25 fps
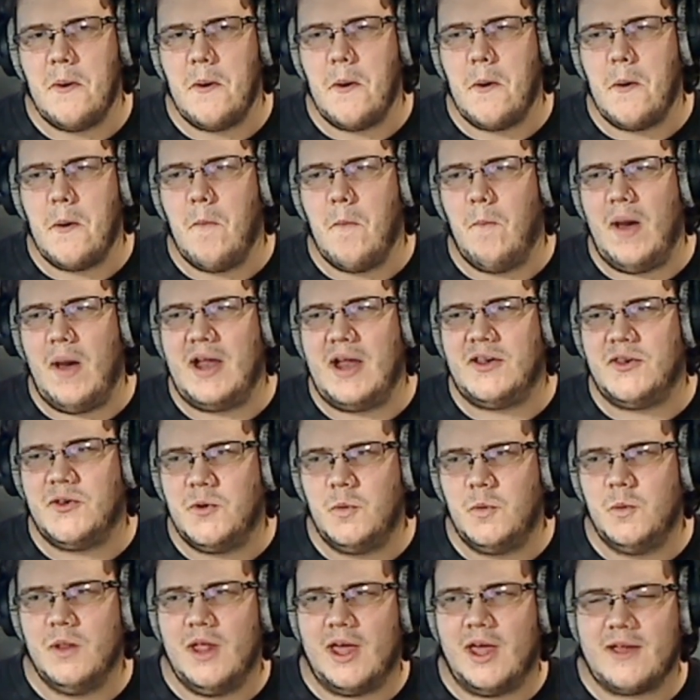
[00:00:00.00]
But I
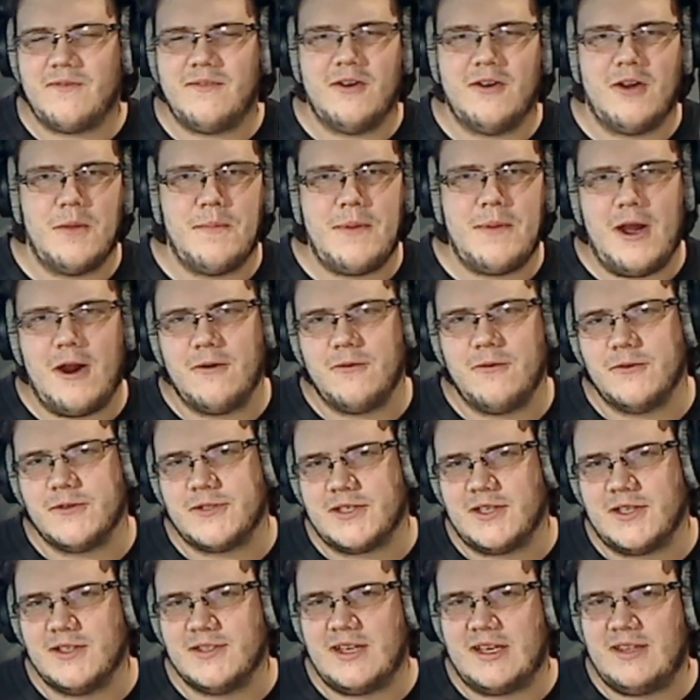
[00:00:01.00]
do like very powerful
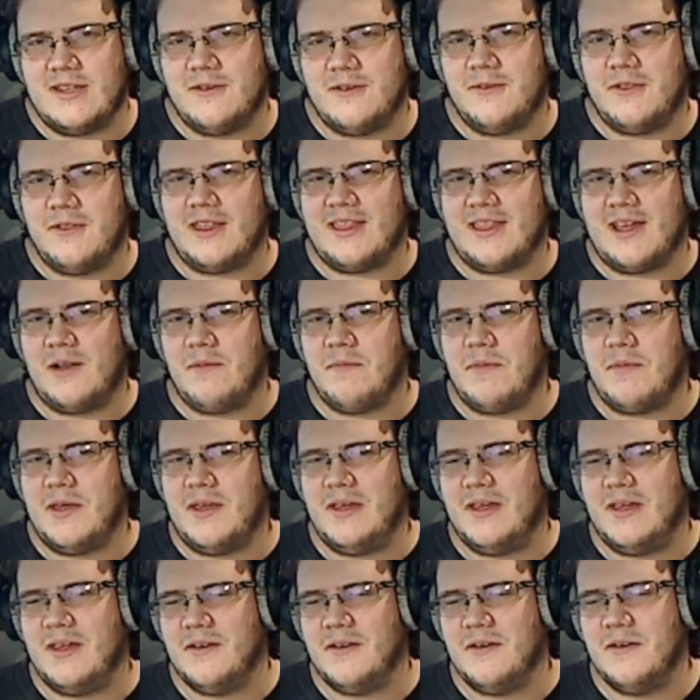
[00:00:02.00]
skills, and I do think that'd
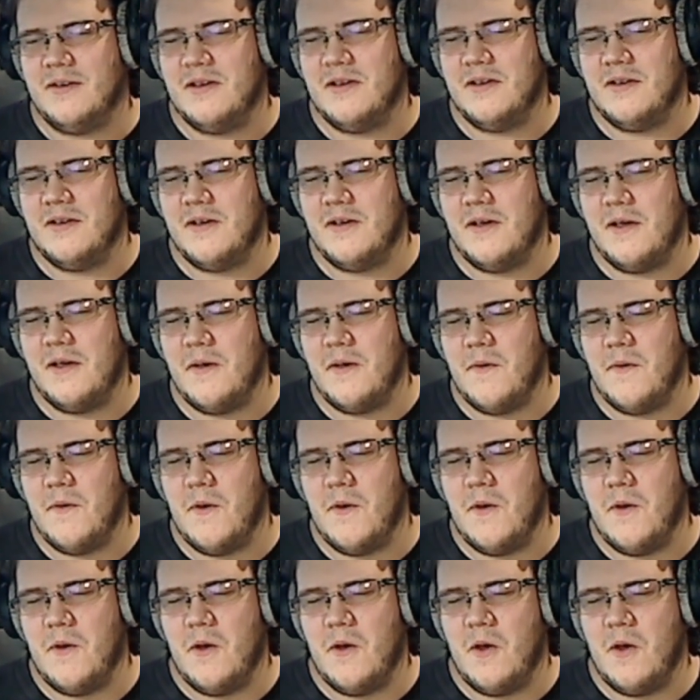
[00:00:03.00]
be
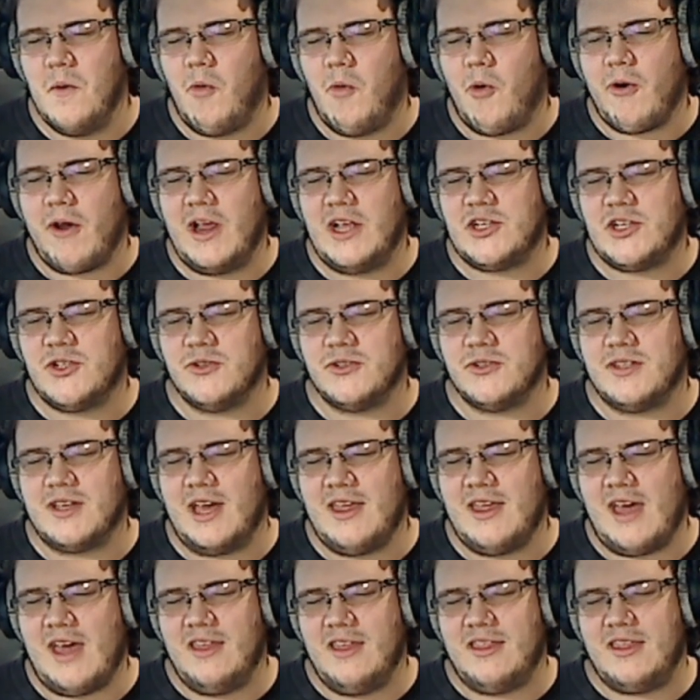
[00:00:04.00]
more interesting.
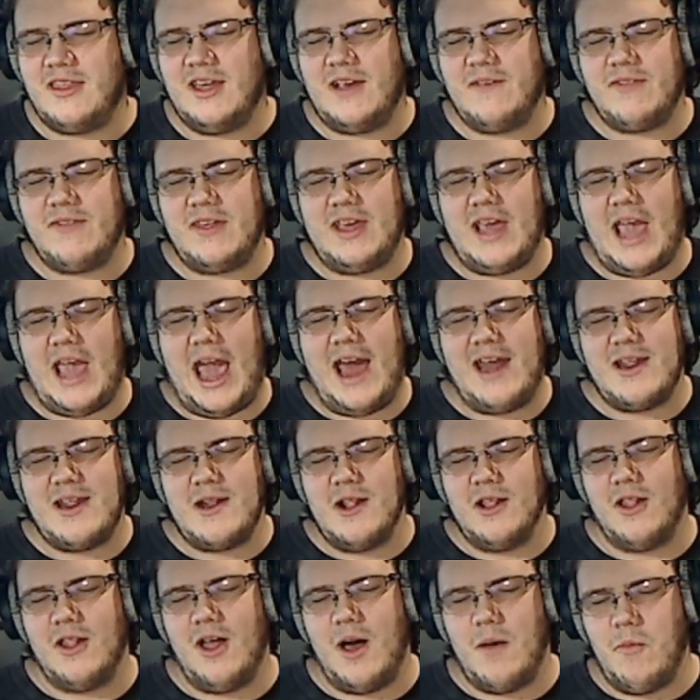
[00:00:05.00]
I think if they added
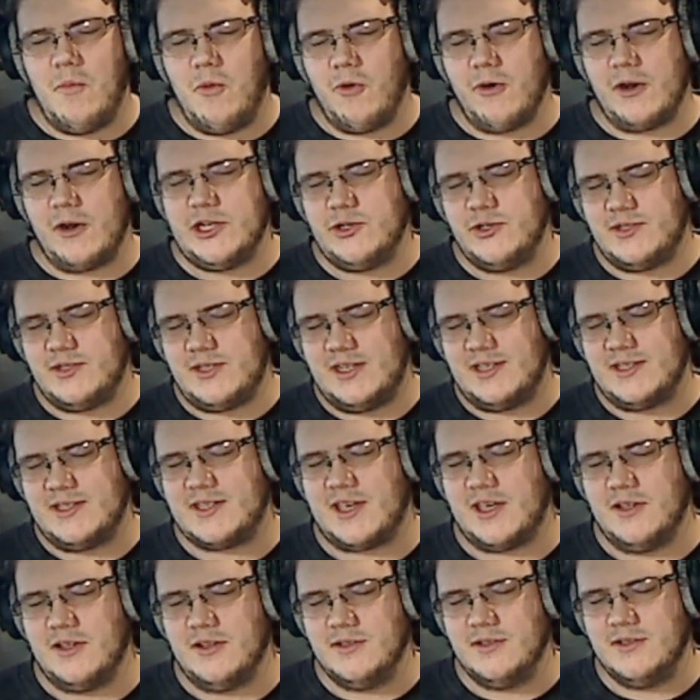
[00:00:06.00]
a lot more interesting
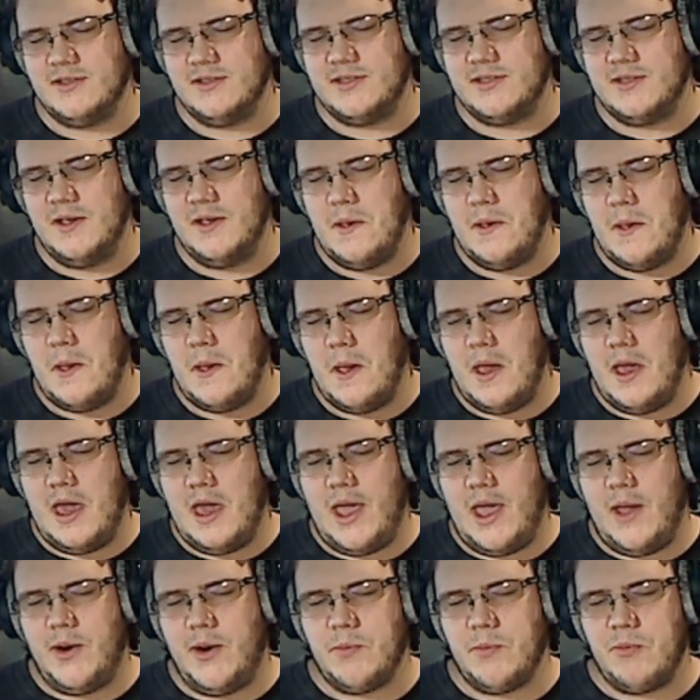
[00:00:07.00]
skills,
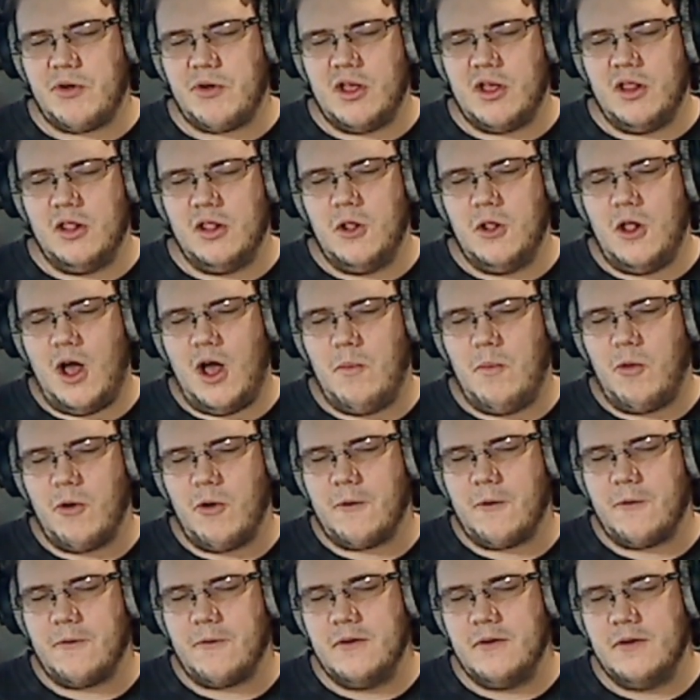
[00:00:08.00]
it would bring a lot more